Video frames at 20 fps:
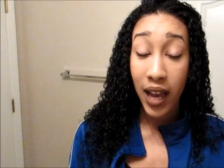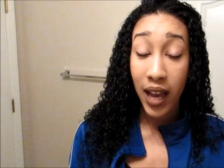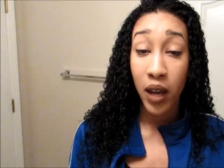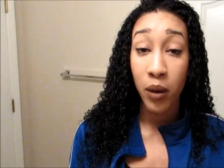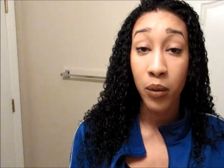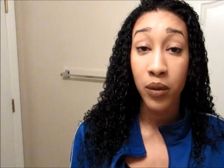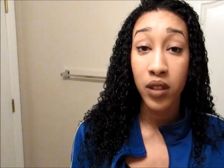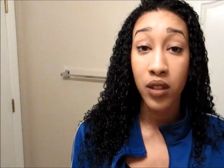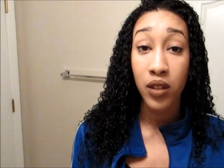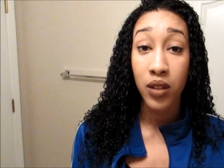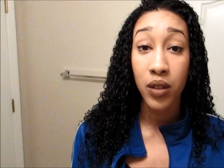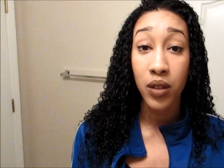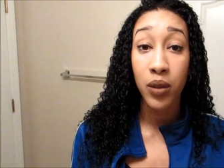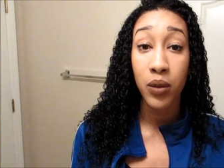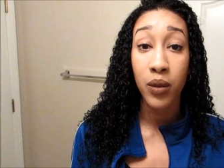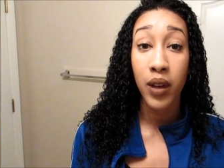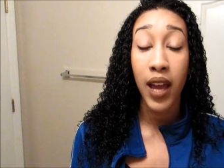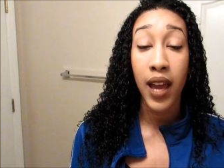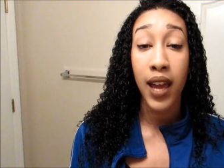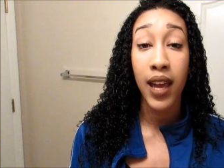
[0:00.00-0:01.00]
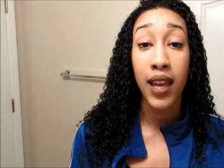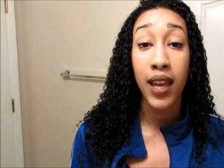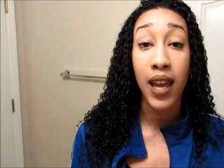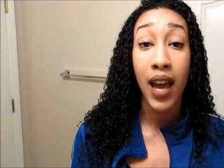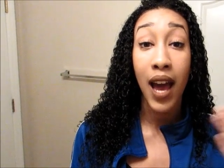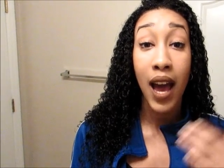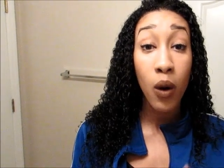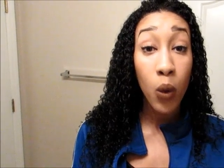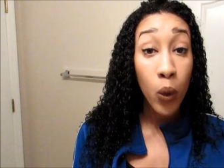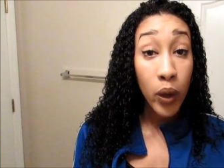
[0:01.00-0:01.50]
I would do a
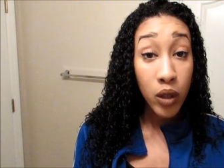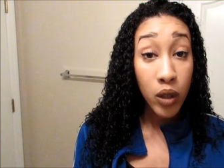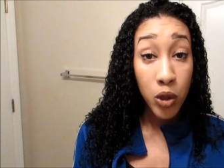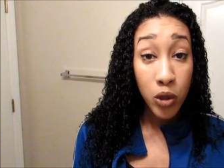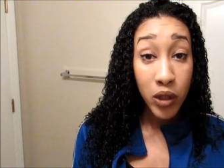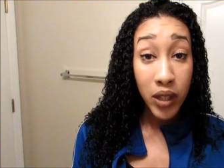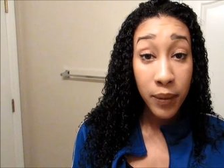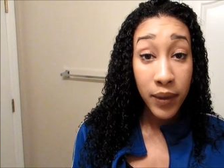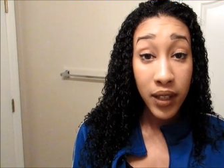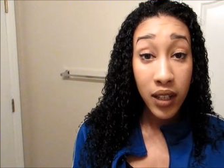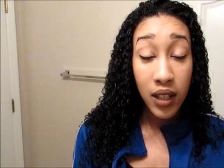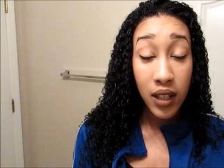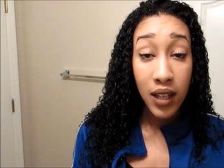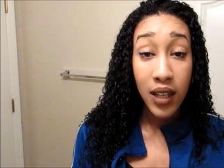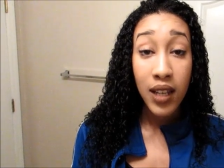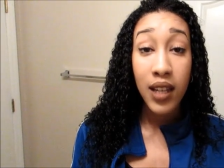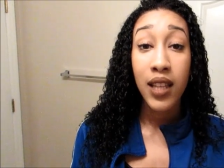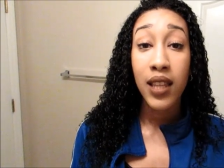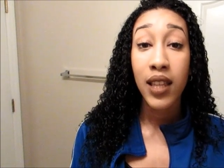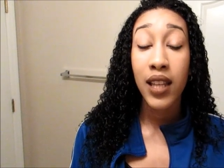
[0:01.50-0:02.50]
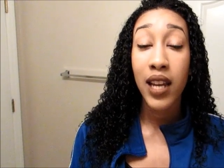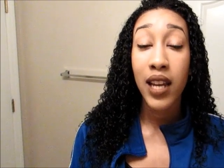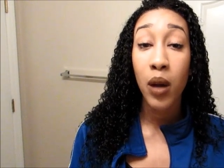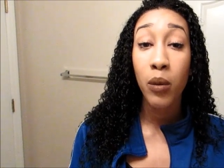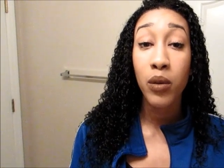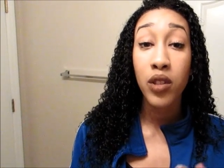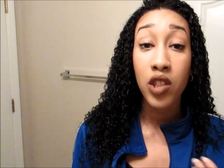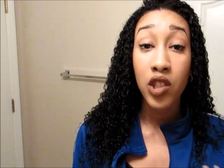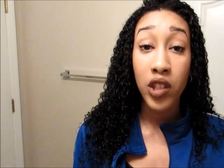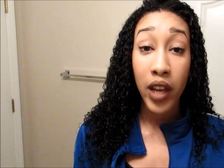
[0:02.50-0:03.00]
hot oil treatment. Then I
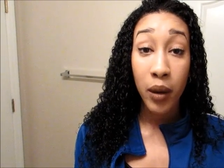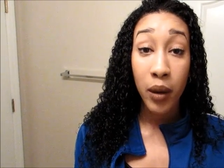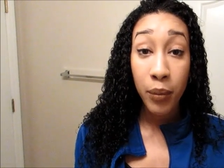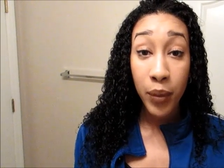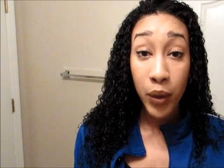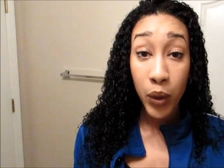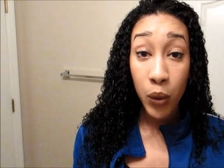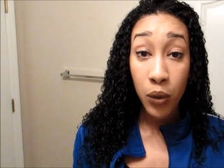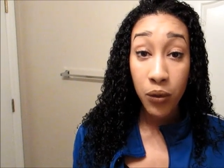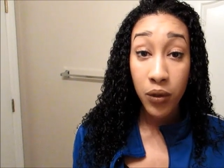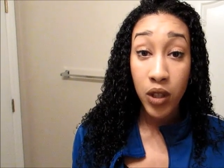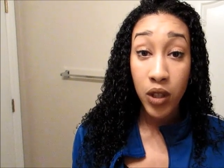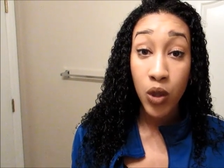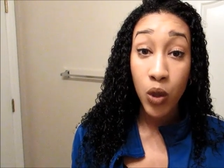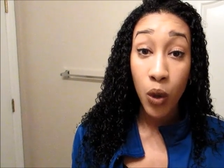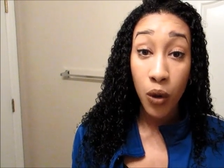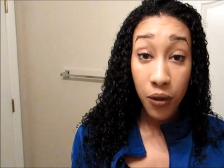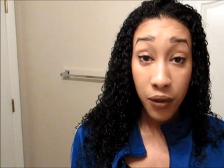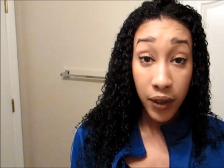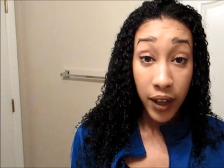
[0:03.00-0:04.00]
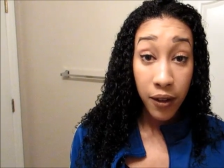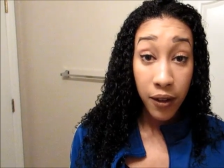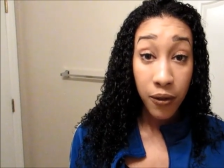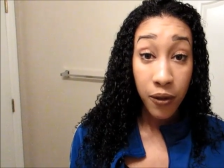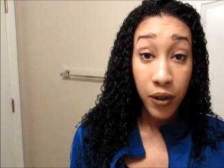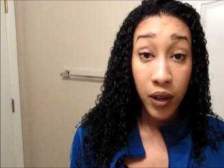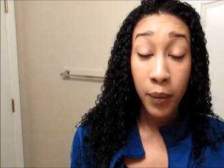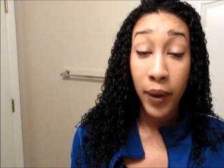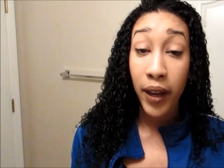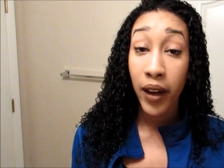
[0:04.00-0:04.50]
would shampoo with a
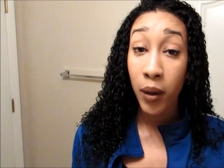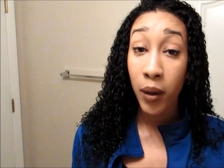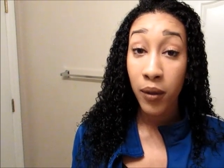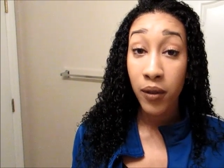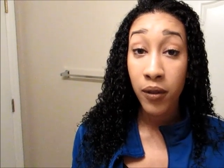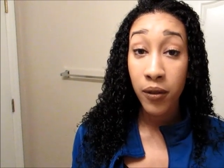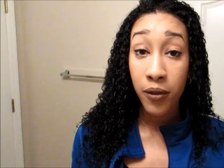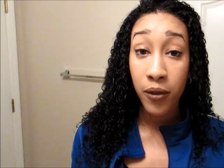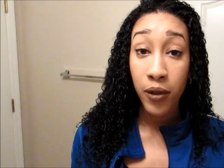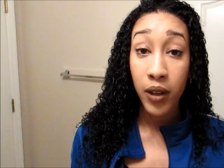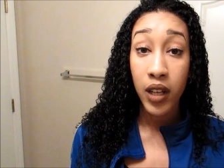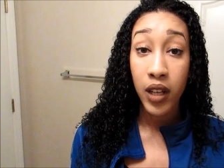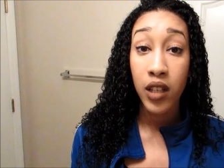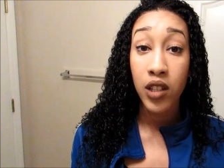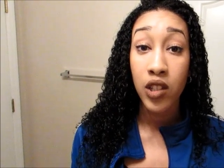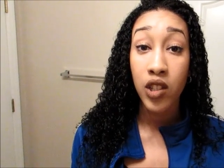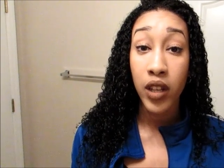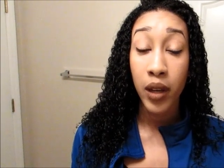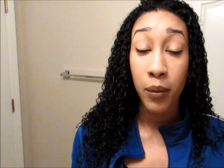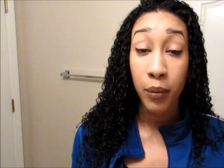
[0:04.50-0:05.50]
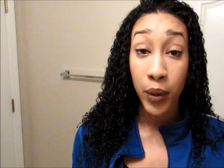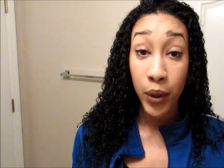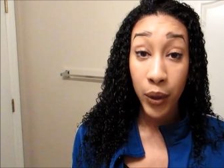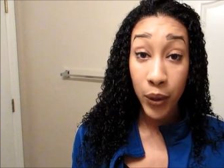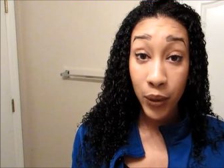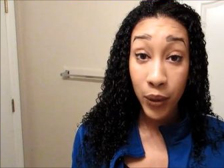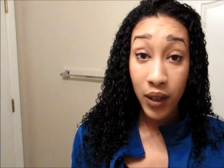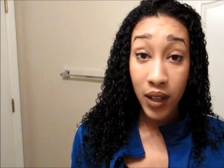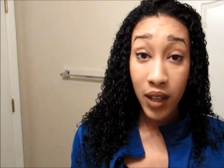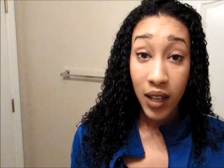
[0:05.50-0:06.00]
sulfate-free, paraben-free
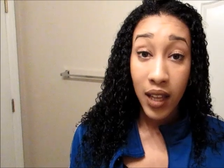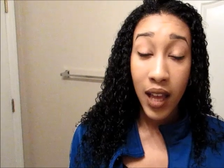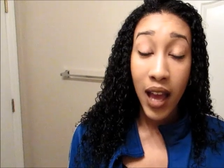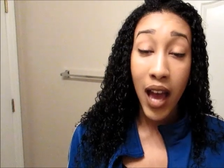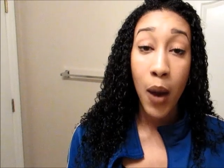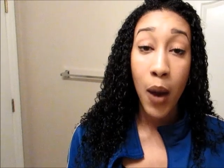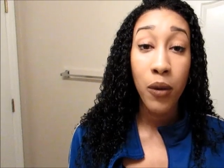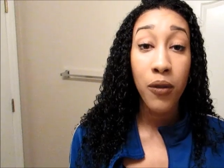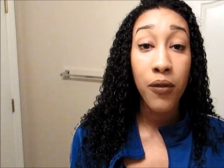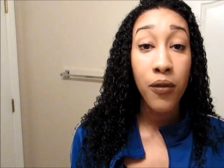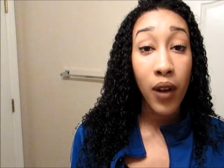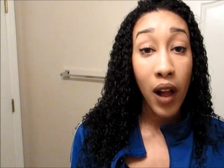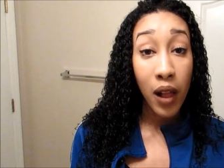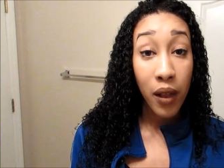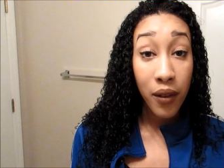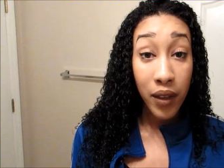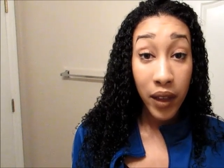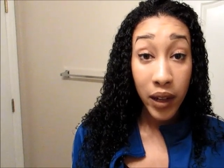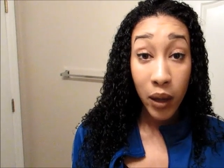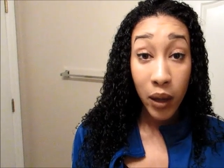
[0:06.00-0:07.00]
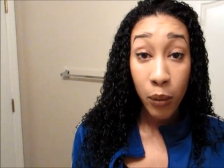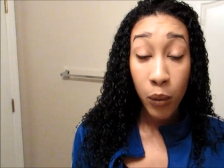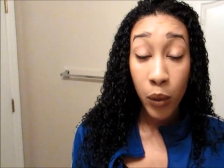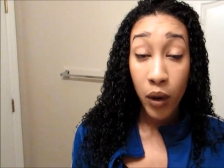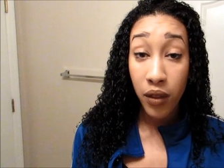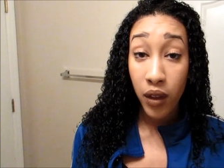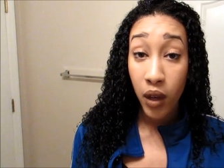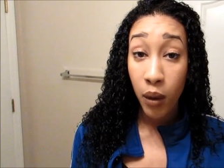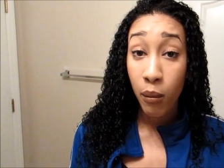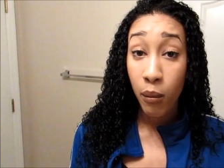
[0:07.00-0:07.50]
shampoo. I would follow that up
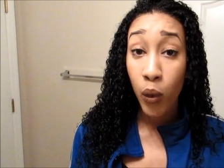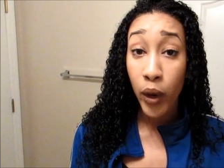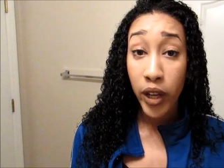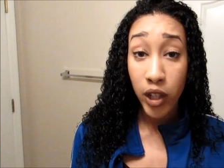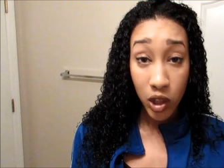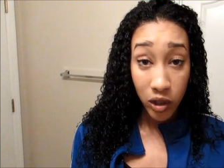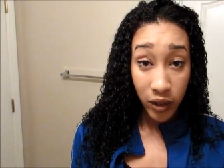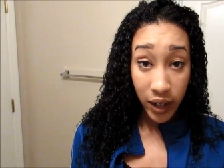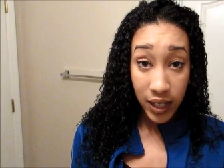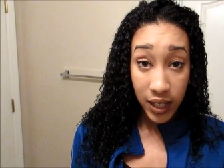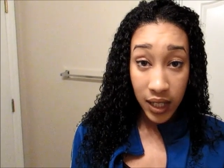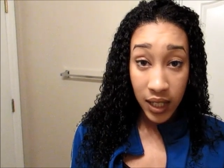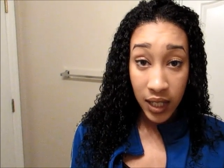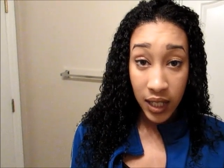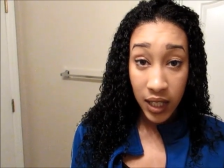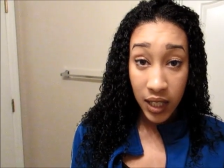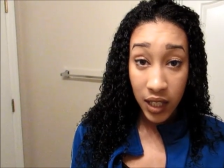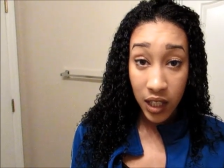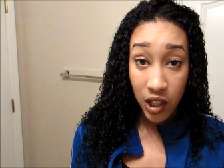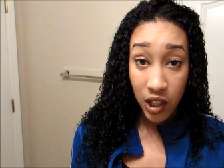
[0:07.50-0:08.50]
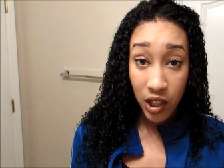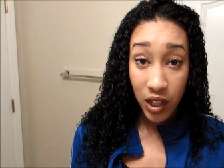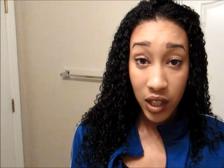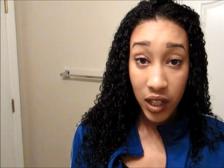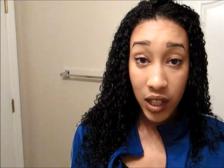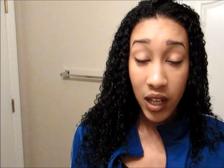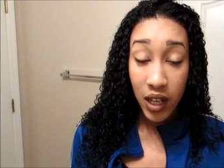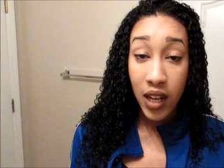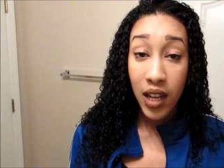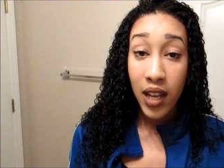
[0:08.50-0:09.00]
with a moisturizing
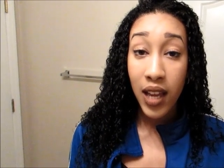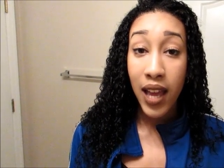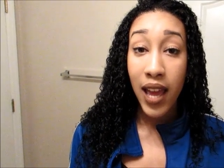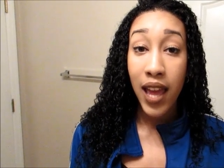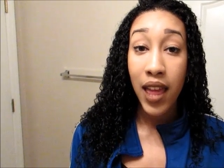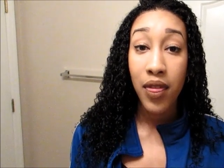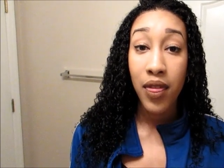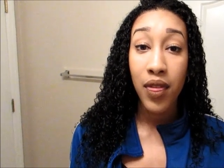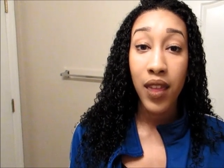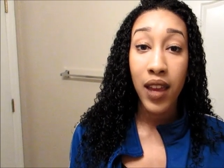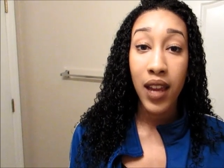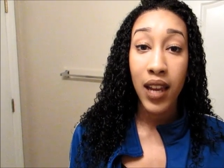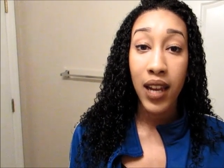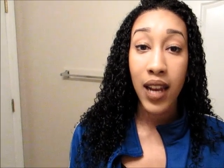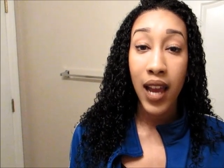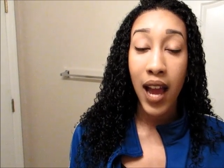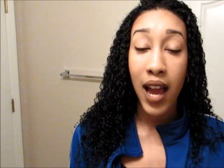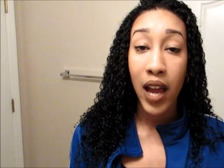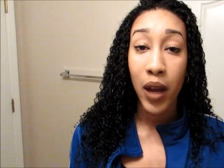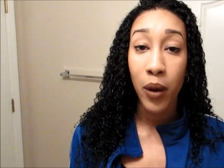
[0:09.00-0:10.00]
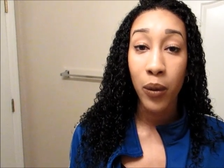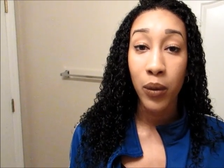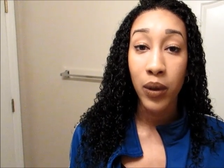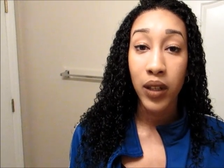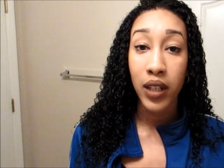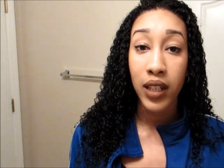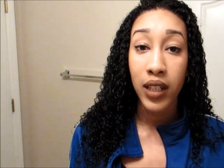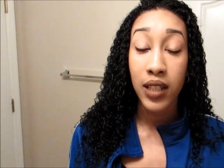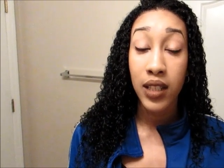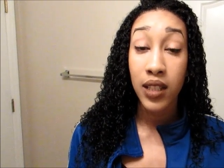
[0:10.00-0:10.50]
conditioner, and then I
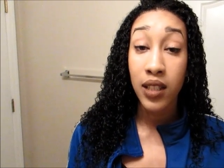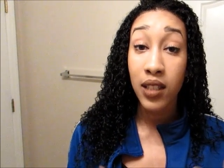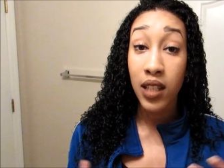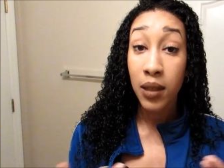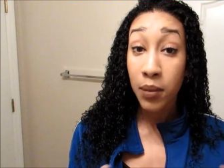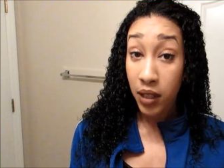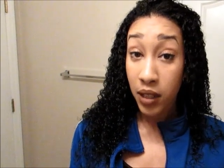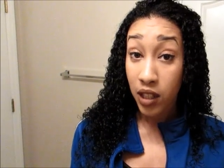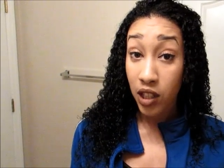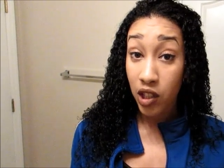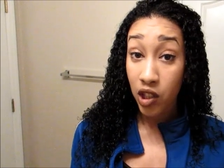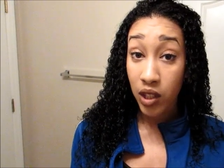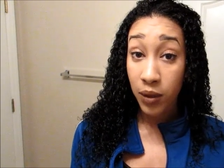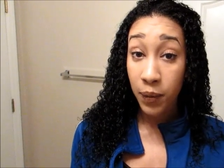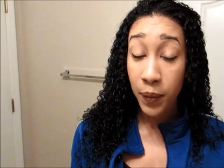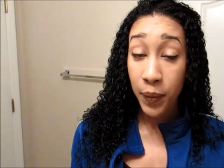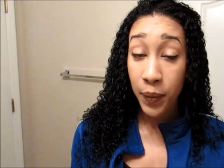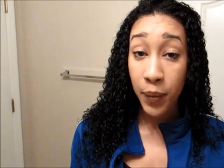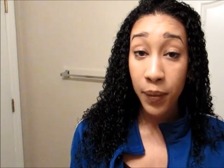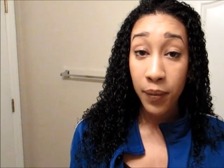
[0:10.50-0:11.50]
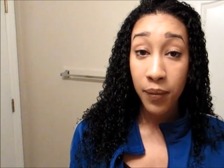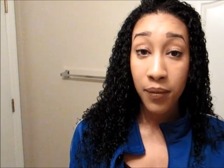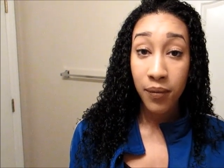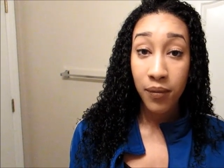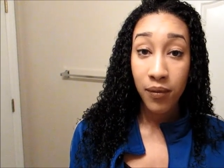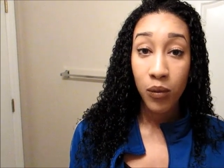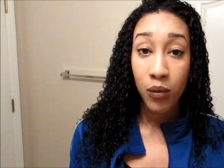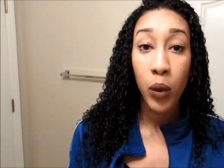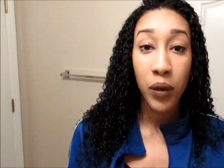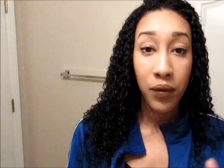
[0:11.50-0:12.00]
would deep condition
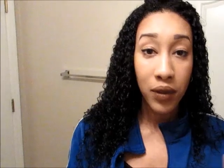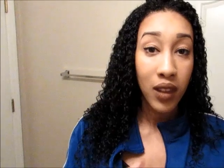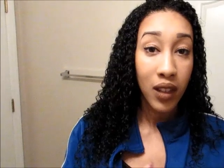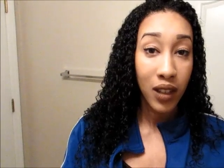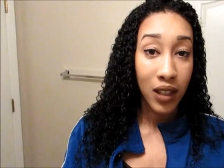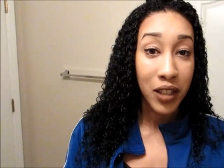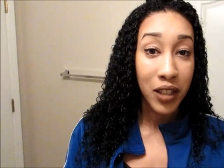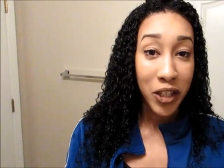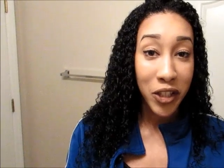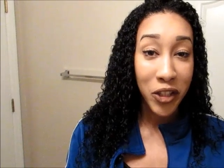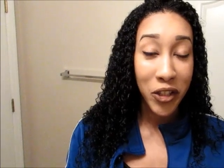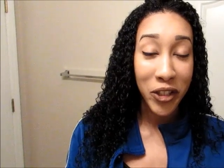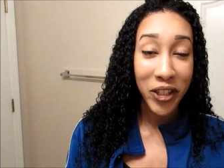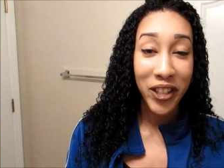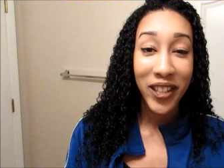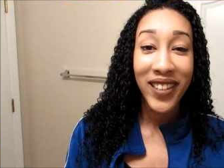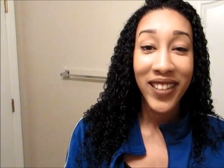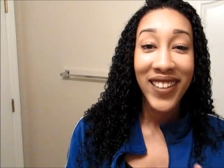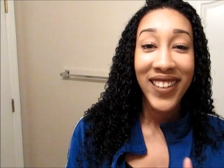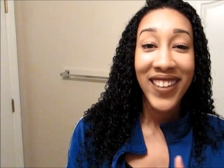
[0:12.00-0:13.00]
with the conditioner.